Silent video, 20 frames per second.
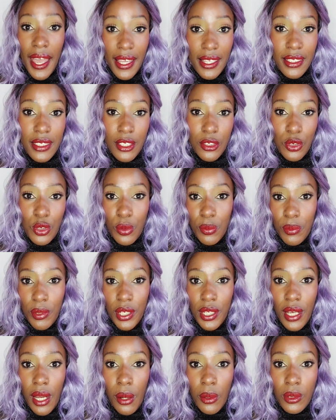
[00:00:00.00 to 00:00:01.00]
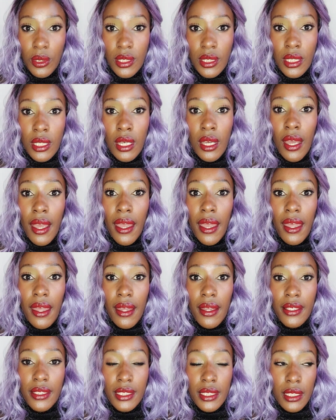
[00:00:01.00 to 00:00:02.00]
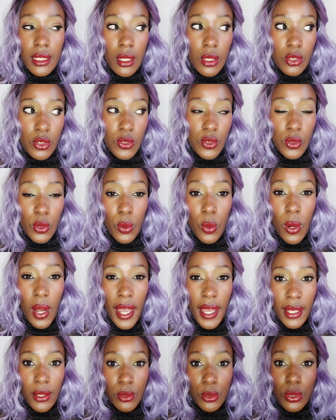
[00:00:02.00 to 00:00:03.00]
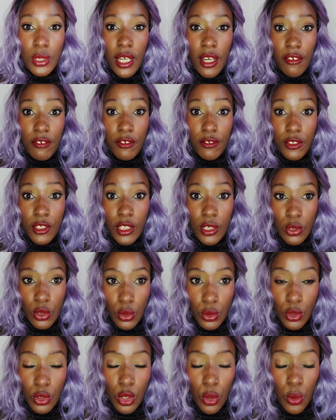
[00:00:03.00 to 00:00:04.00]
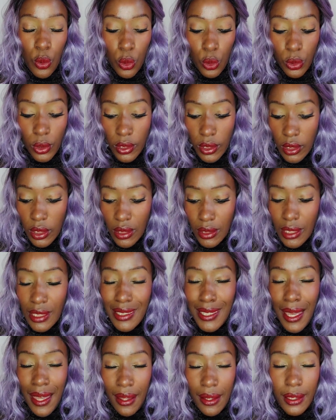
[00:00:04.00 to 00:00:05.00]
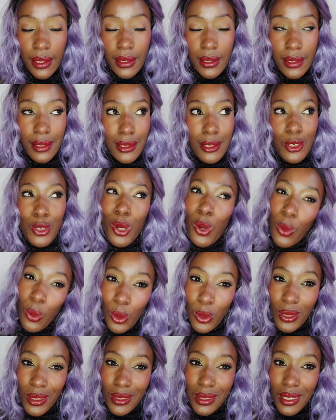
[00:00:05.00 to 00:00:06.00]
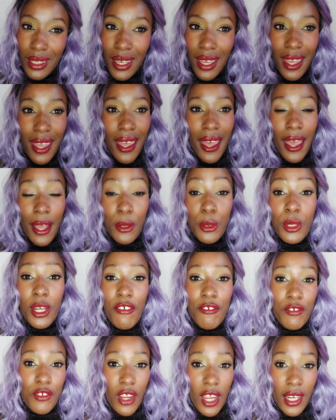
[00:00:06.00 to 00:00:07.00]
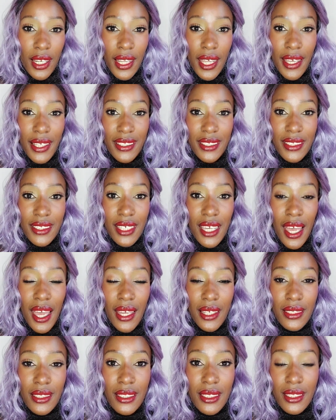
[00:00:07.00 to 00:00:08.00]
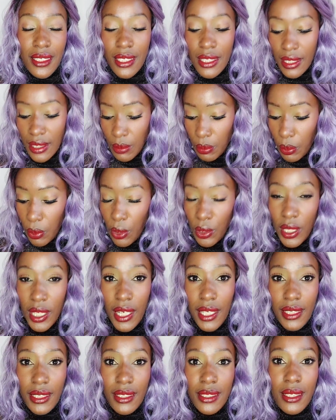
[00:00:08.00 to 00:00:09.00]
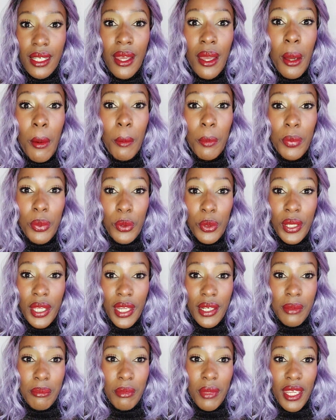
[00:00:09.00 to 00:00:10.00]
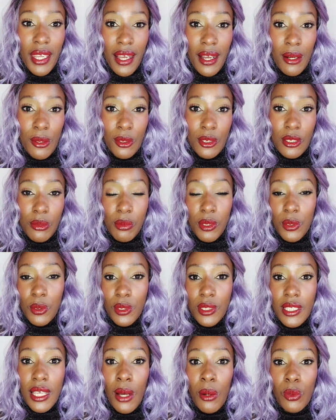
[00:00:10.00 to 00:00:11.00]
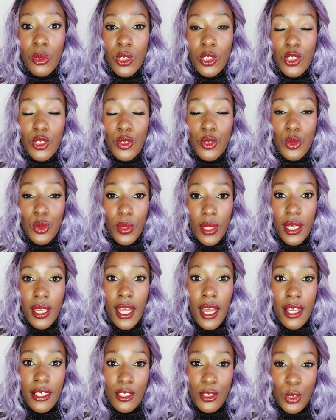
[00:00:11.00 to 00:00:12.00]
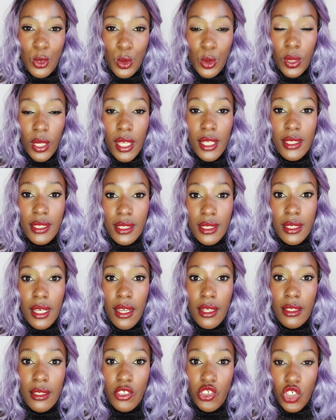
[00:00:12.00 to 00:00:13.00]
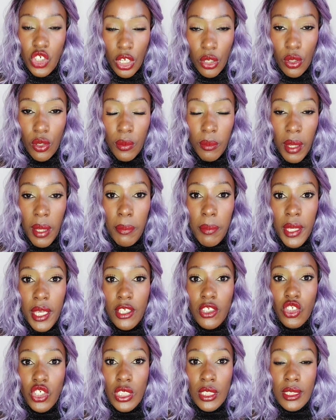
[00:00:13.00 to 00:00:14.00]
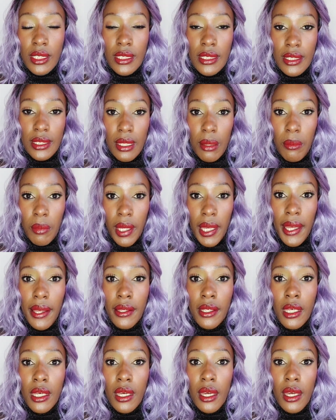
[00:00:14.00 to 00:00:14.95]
I tend to break out. And so I could have told, told, told, I could have realized had this product broken me out because I was doing, as you guys can check on my page in December,